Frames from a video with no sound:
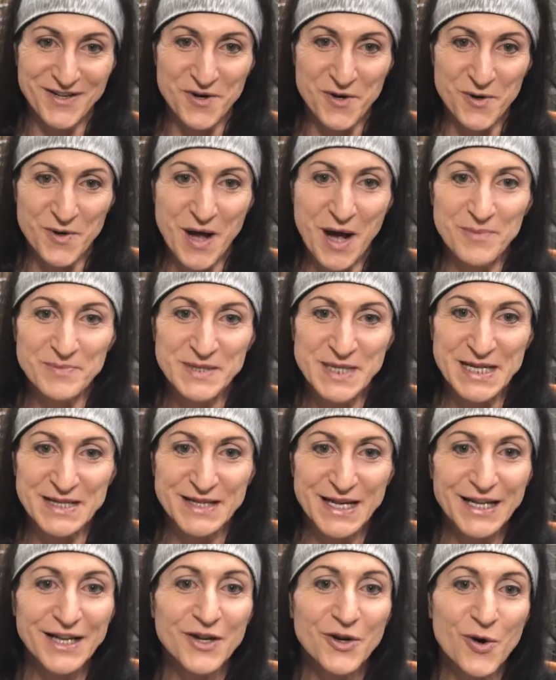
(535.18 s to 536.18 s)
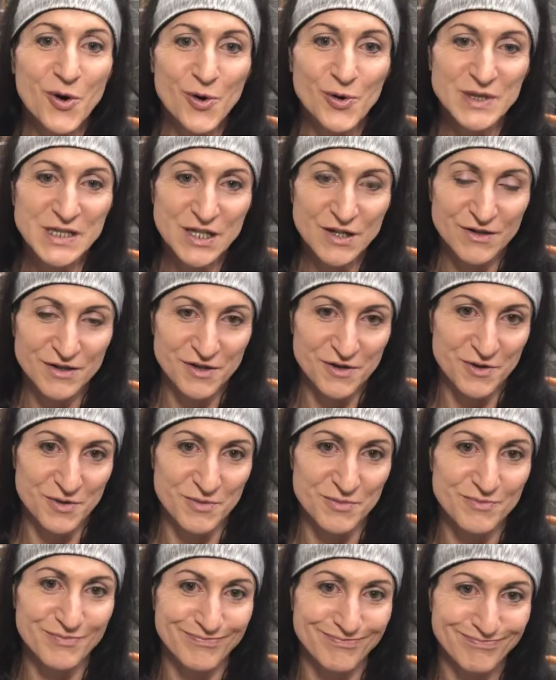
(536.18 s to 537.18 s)
upset. They can cause,
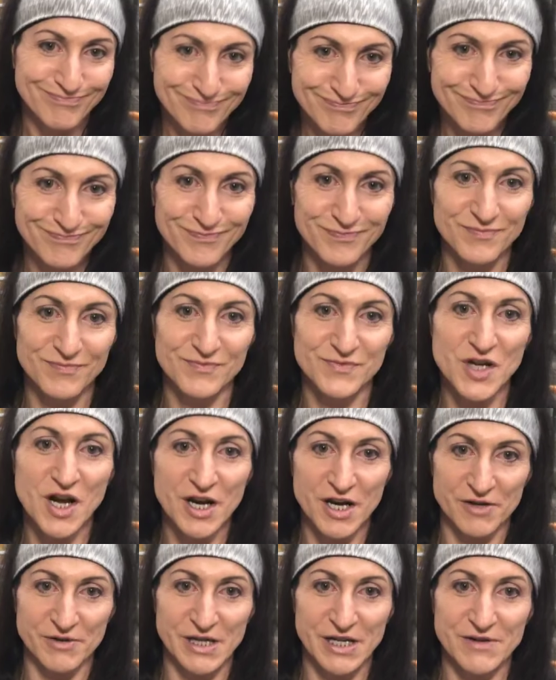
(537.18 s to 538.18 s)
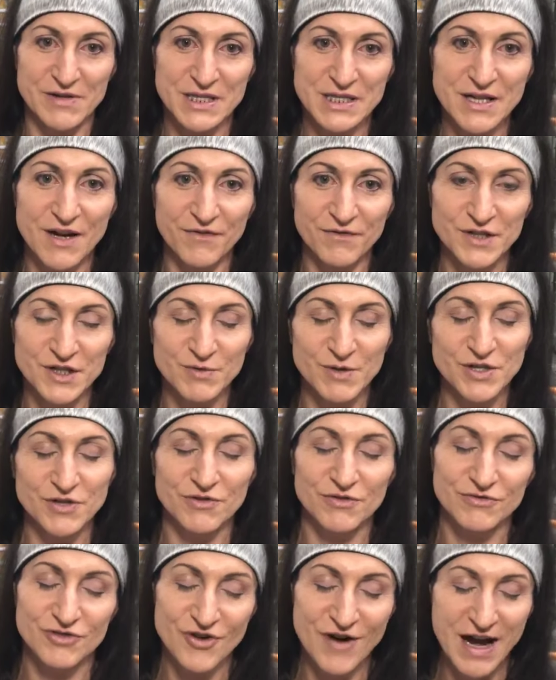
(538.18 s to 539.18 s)
diarrhea and stuff, which when
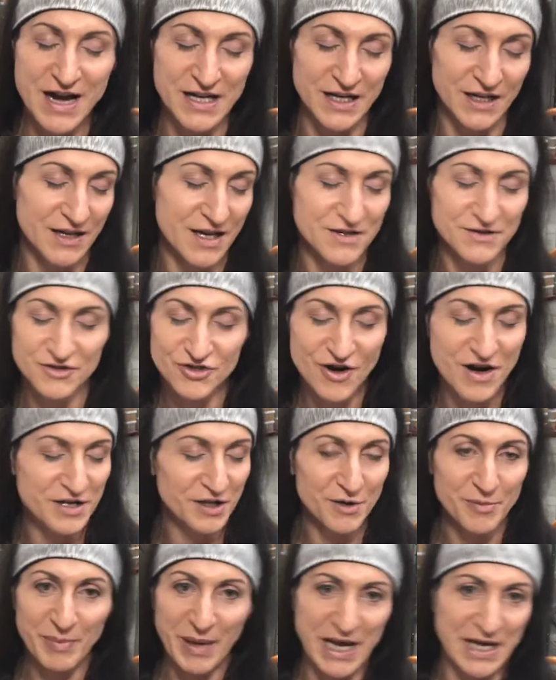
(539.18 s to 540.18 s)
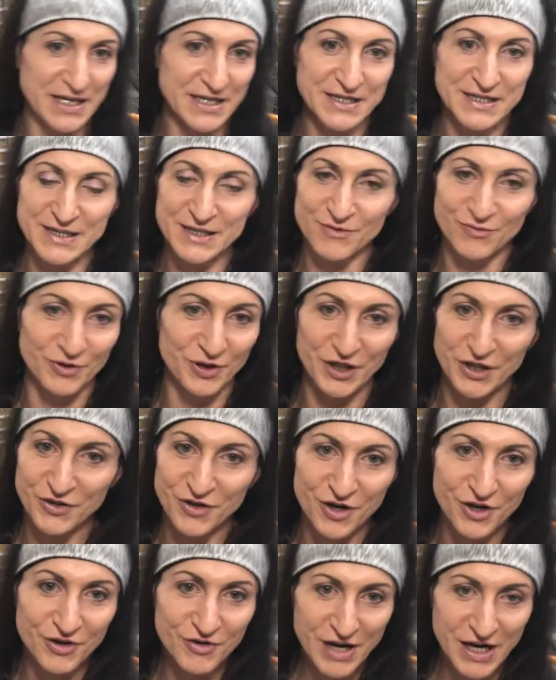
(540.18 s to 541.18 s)
you're training and trying to compete is just really
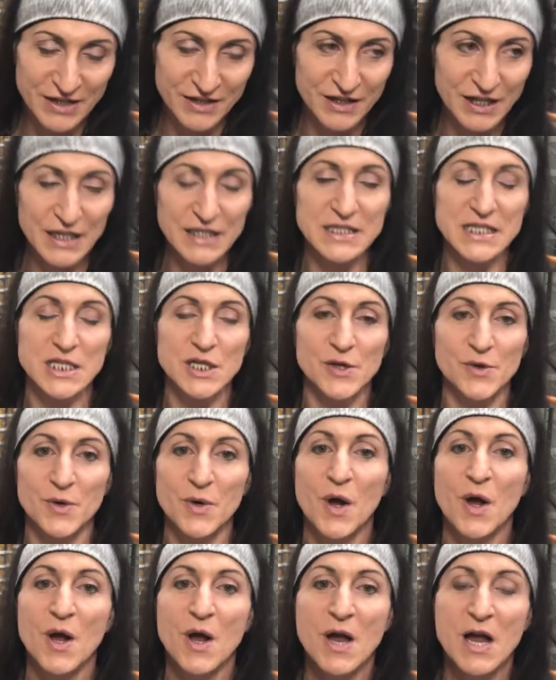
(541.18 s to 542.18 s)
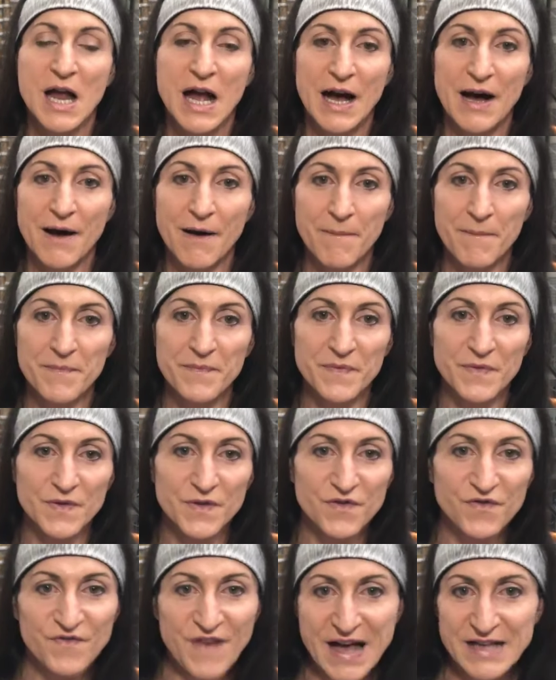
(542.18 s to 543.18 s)
not a great thing. So
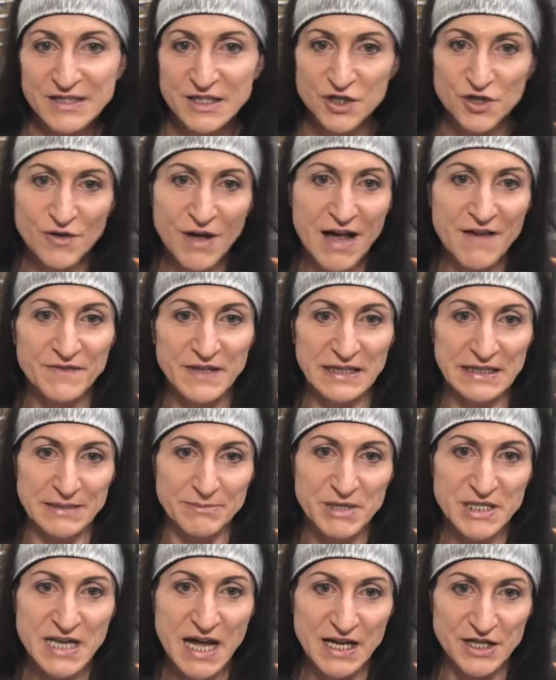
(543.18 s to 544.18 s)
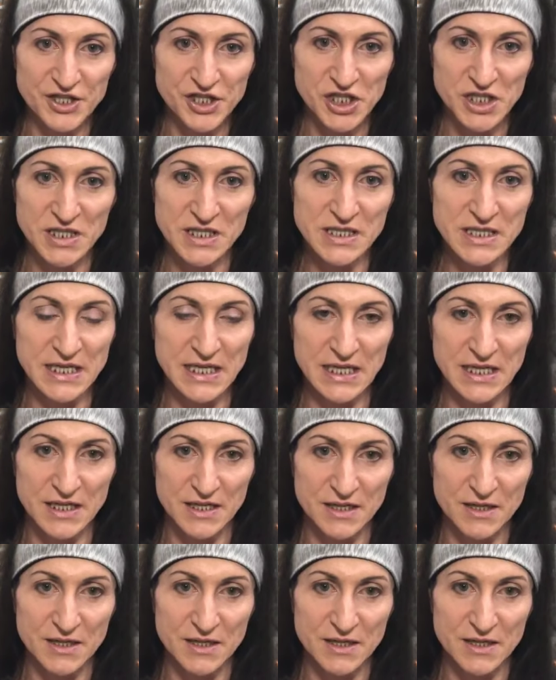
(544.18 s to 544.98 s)
fats do have their limitations in